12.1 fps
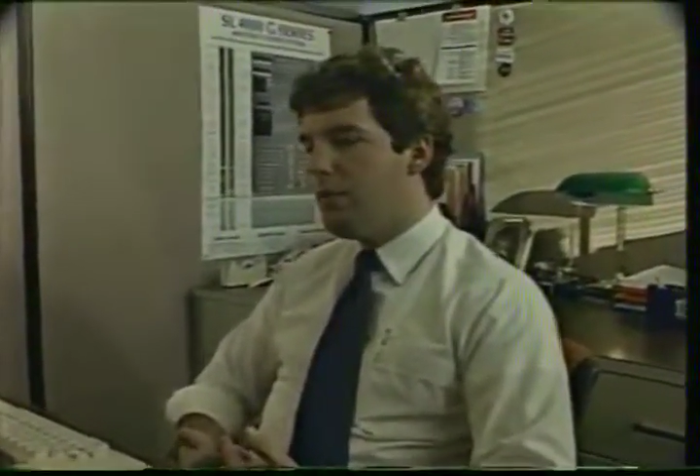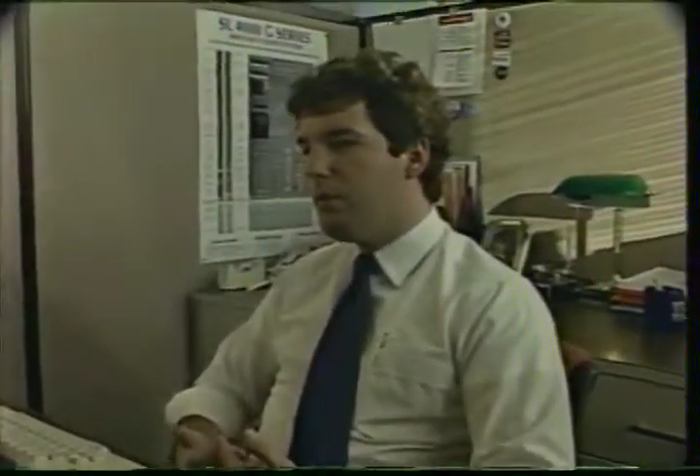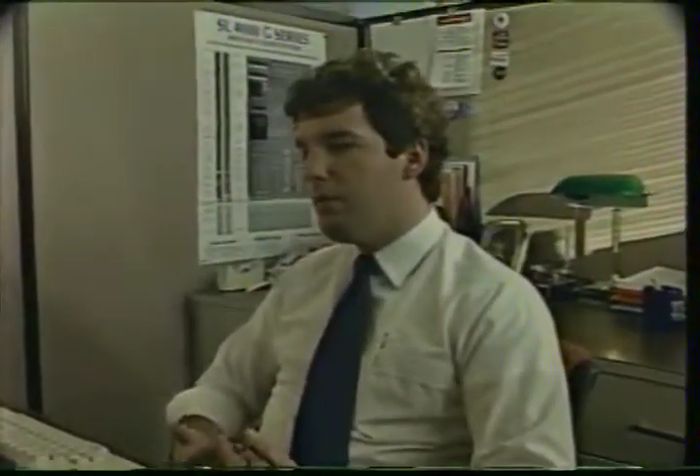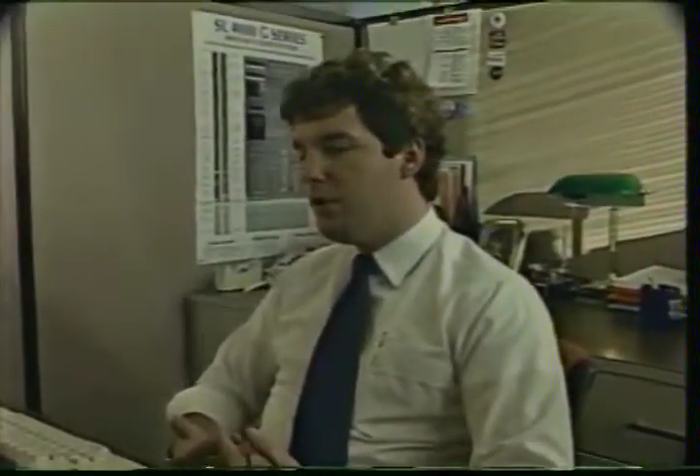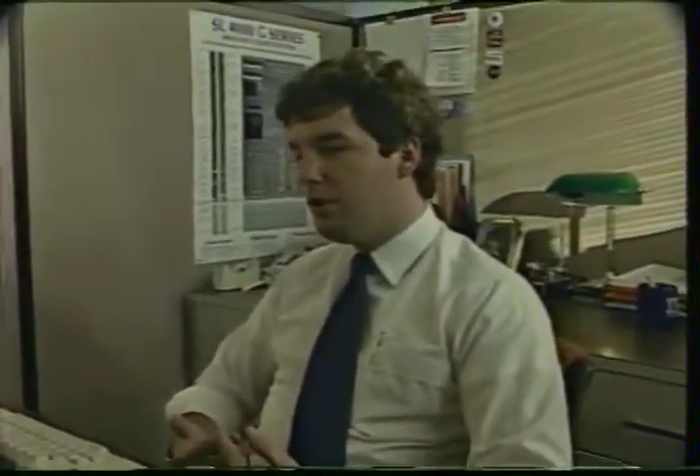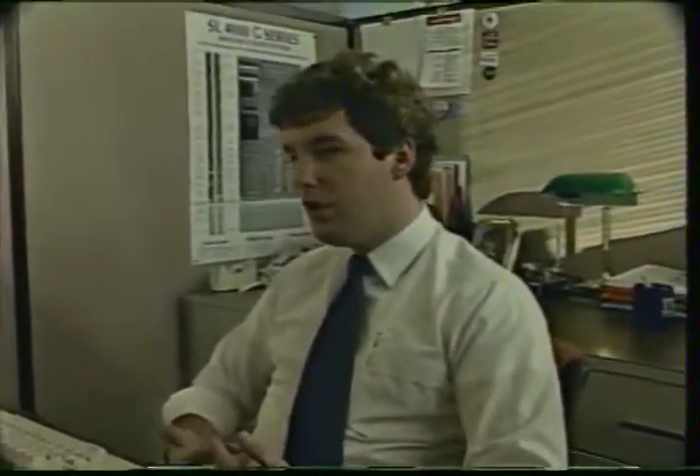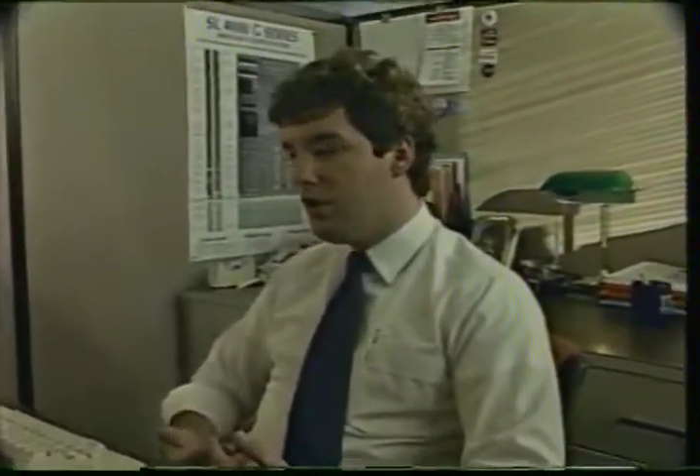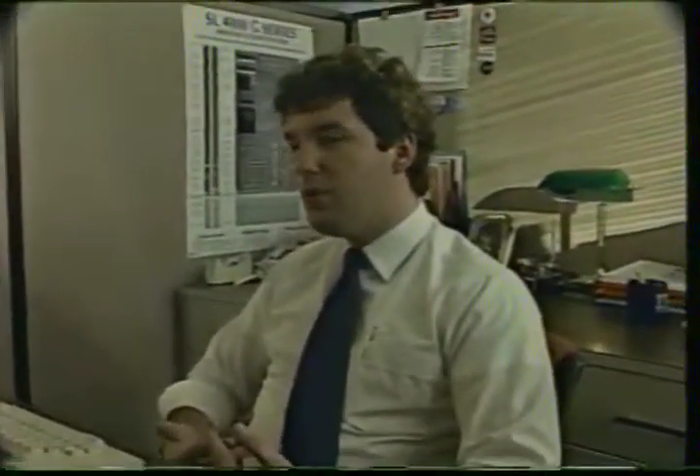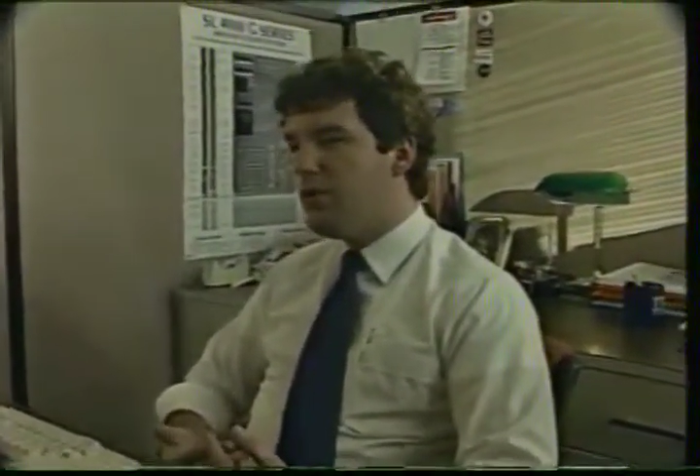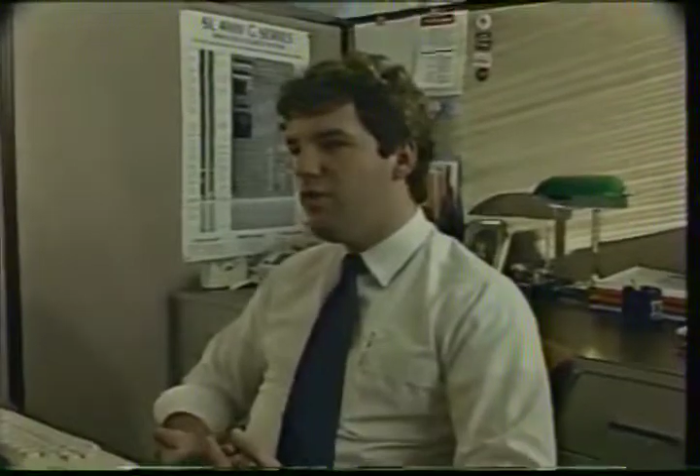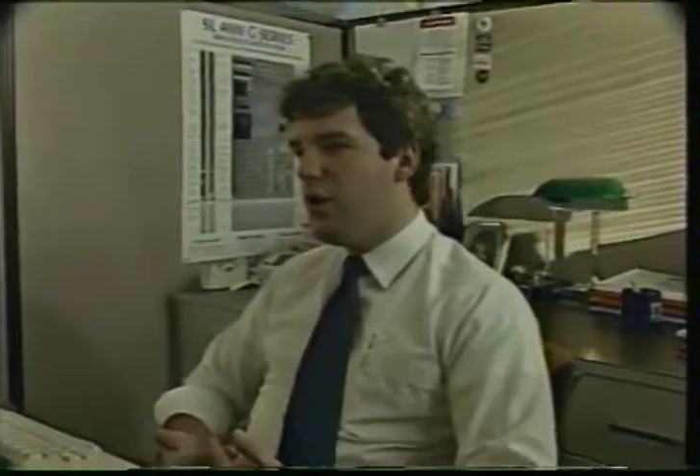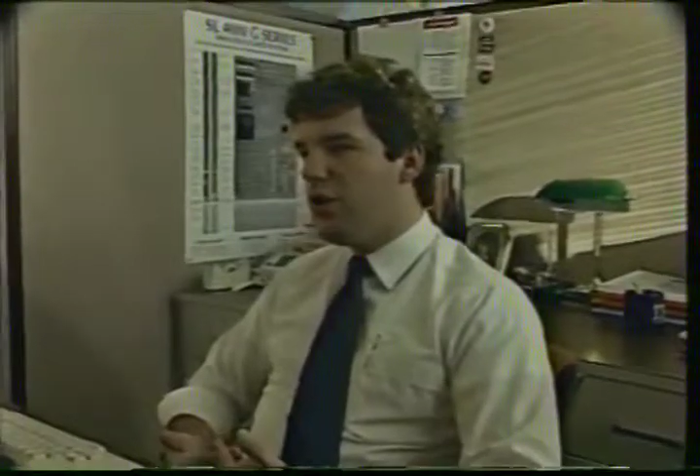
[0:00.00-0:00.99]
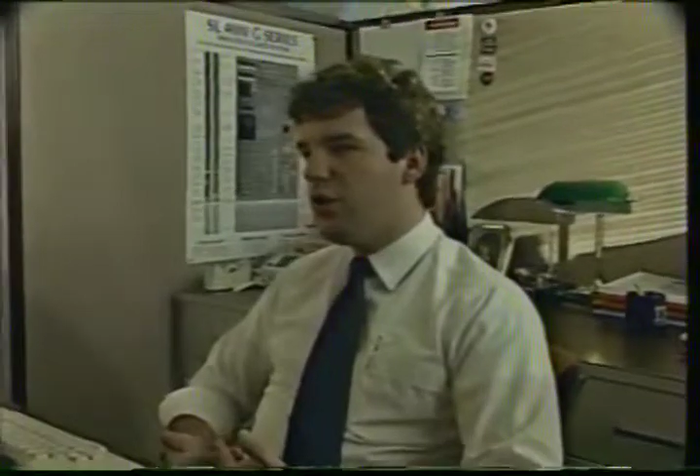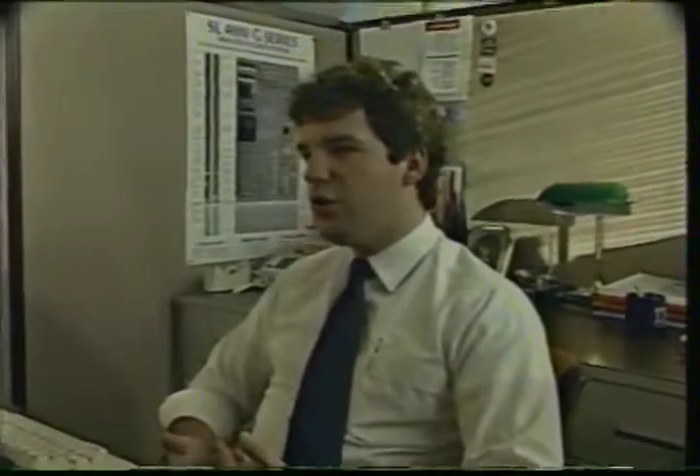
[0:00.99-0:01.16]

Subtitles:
system vendors